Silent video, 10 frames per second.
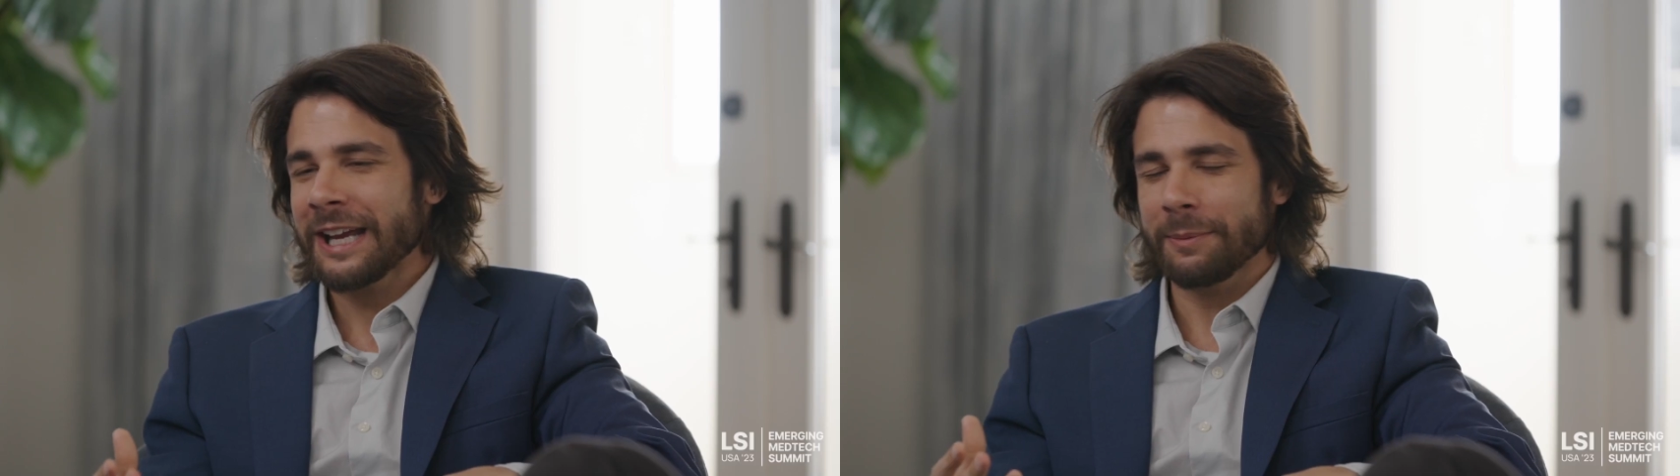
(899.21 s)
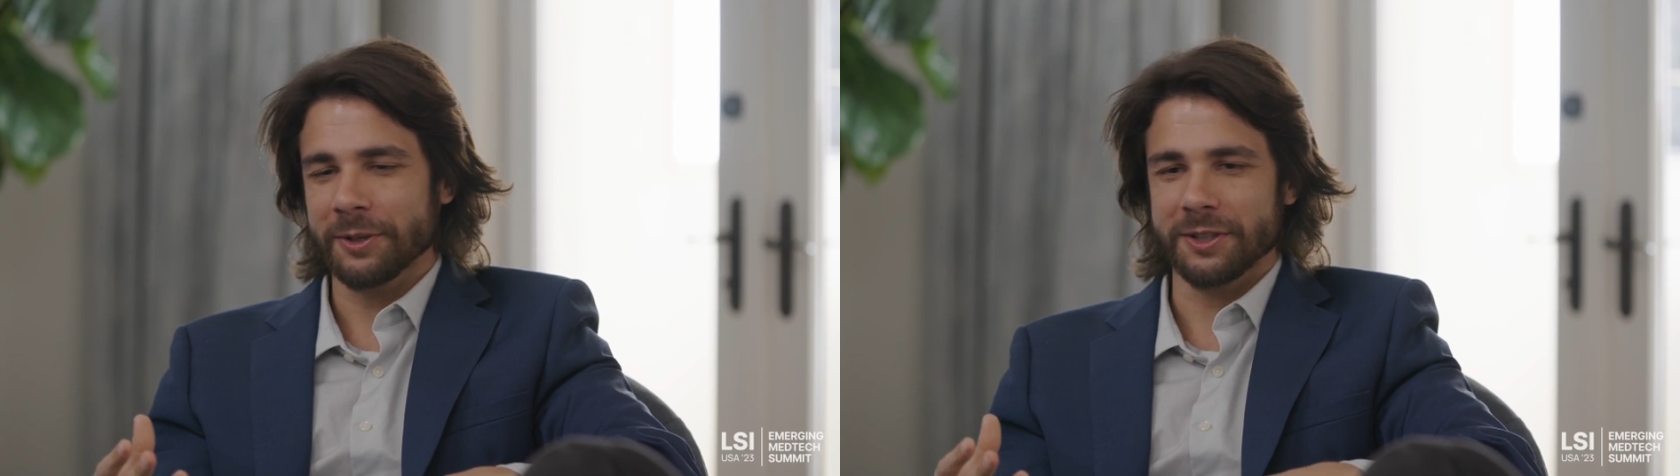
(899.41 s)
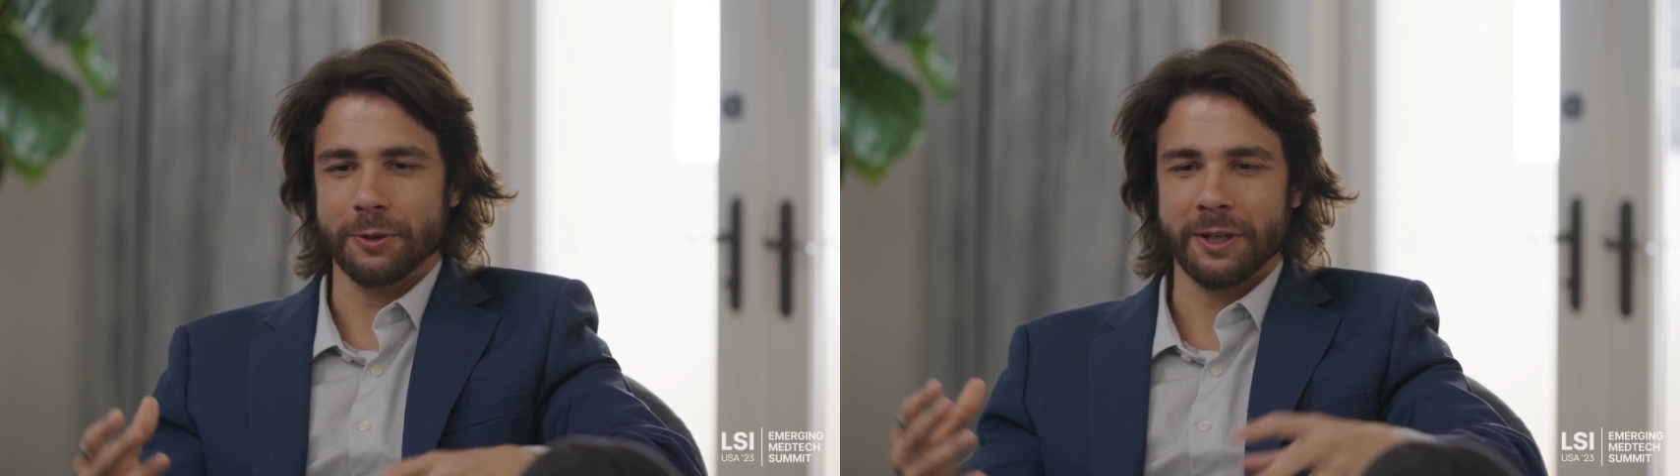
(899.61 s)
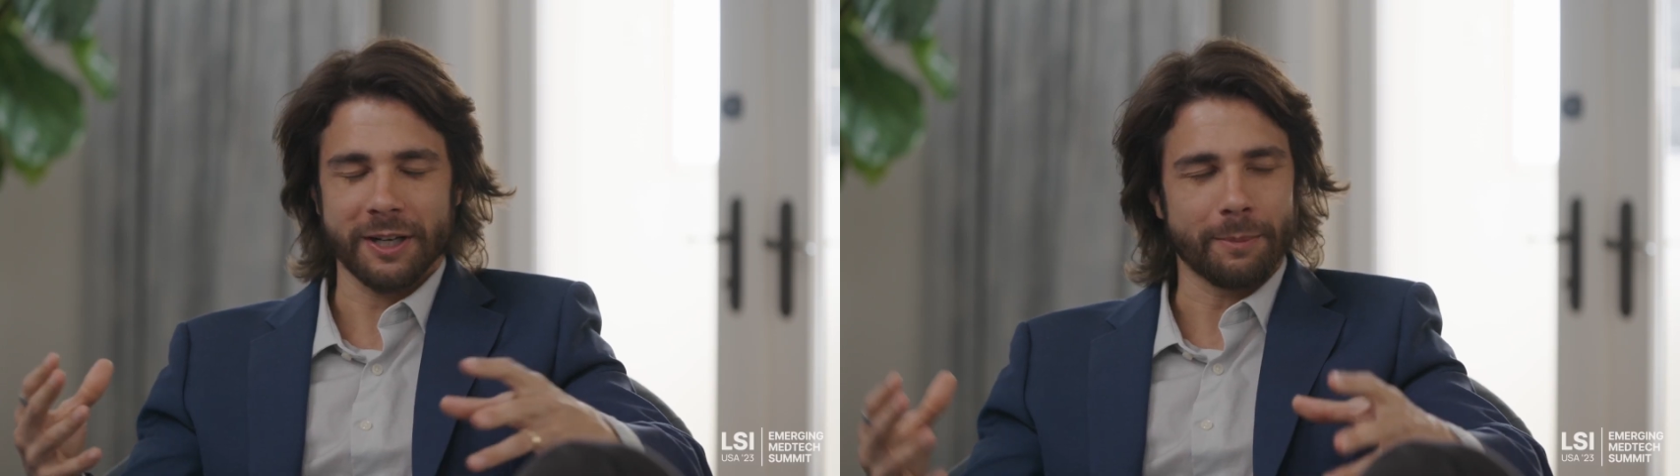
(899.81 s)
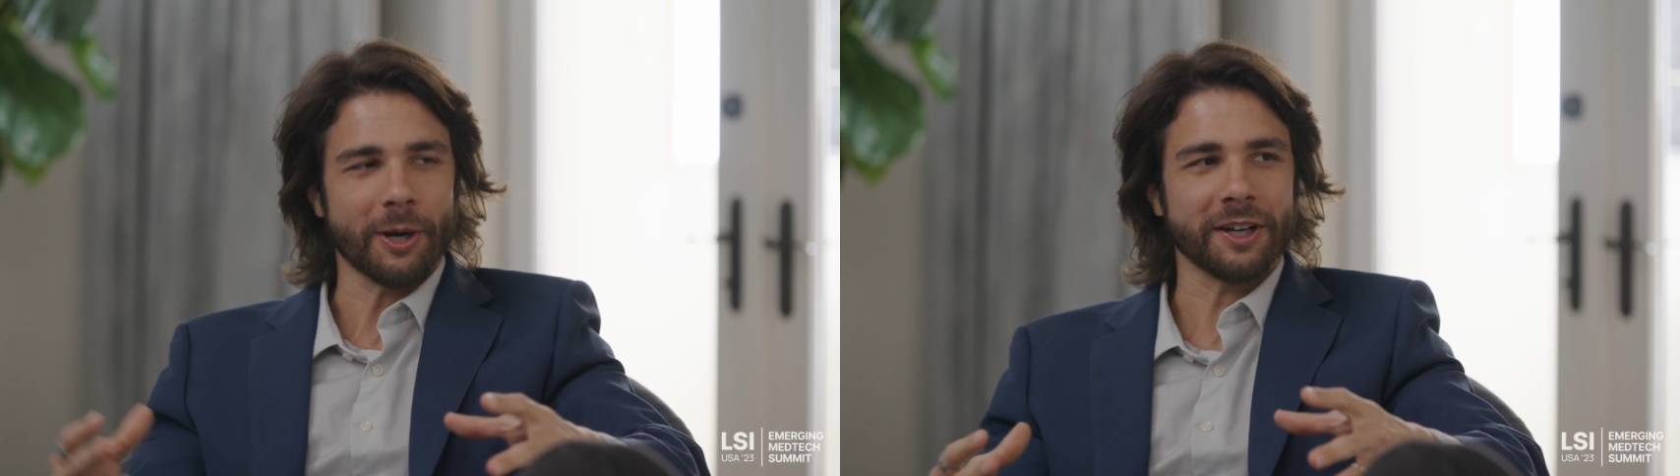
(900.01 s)
able to do it in
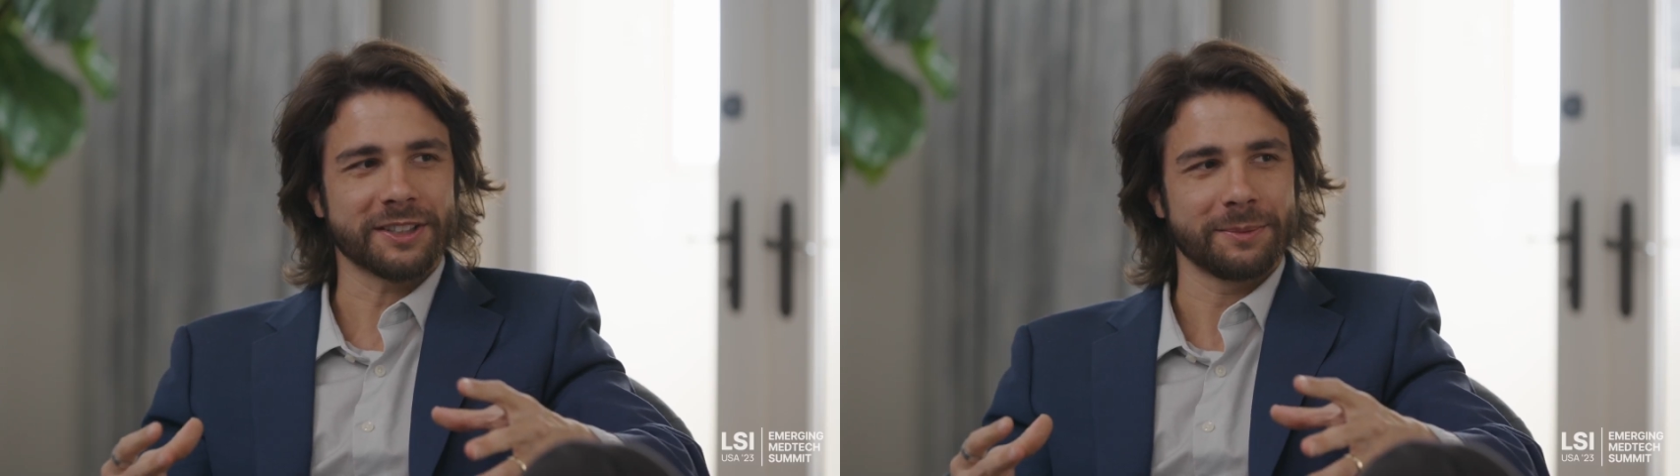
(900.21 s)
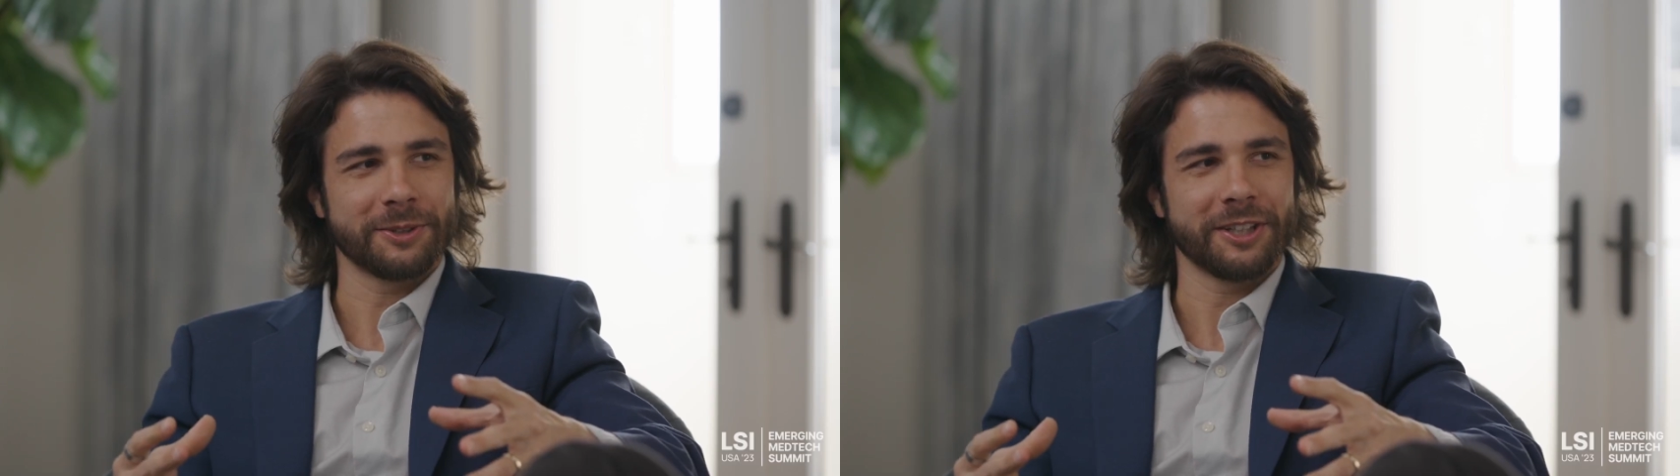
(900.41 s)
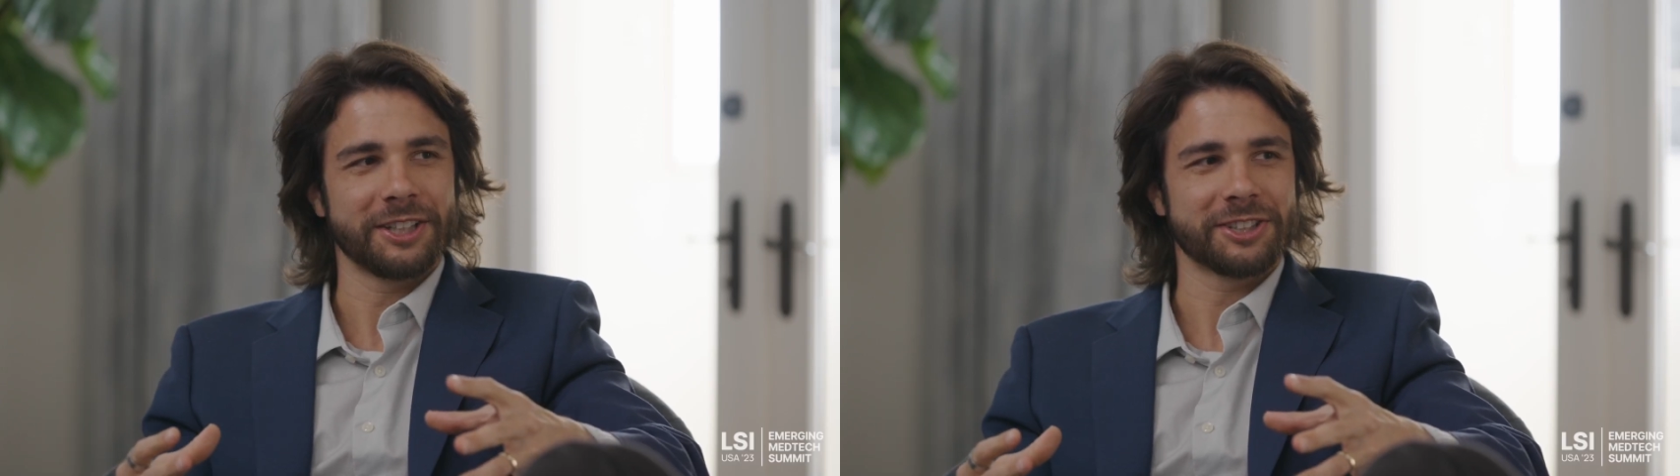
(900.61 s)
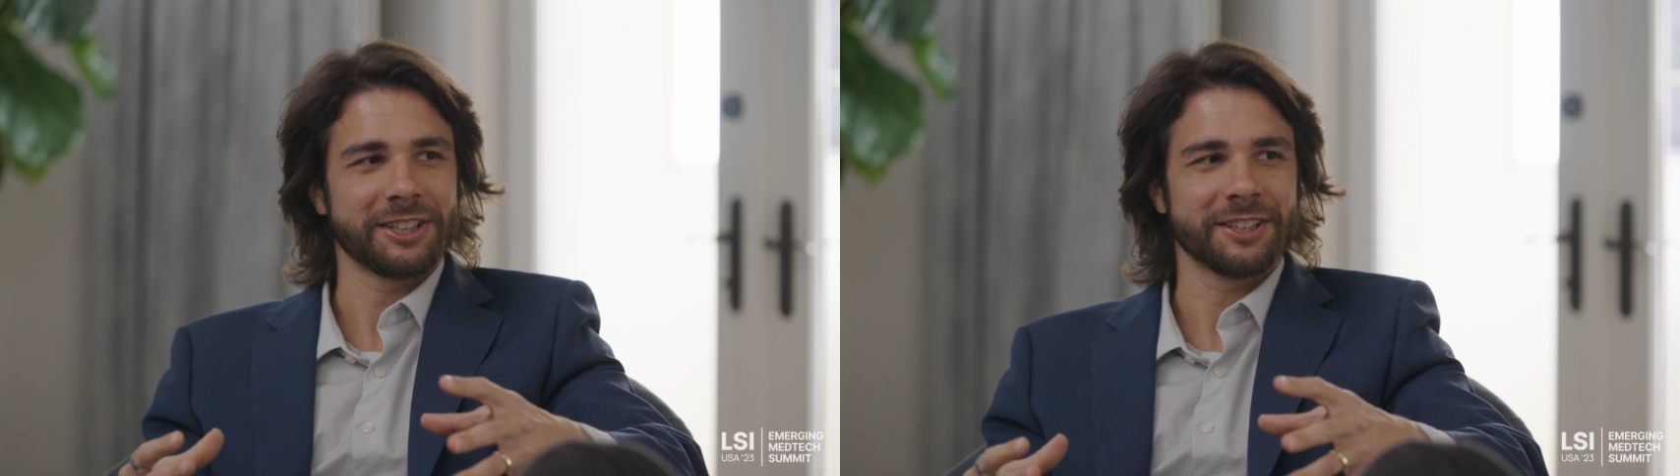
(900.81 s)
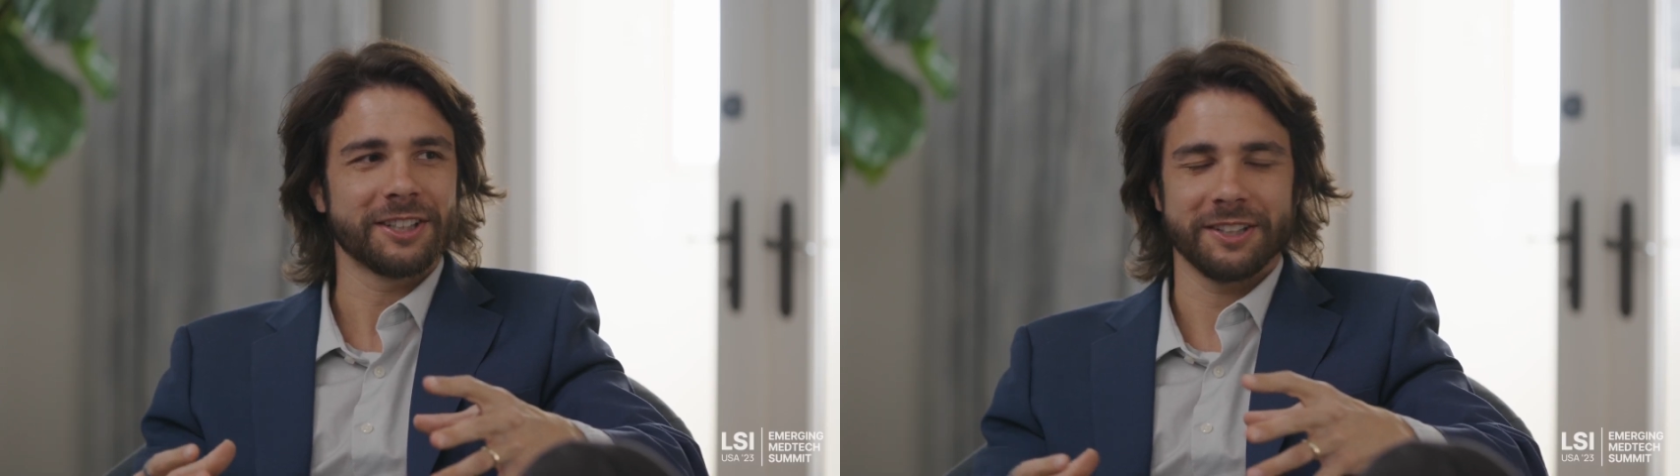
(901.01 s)
a box simulation,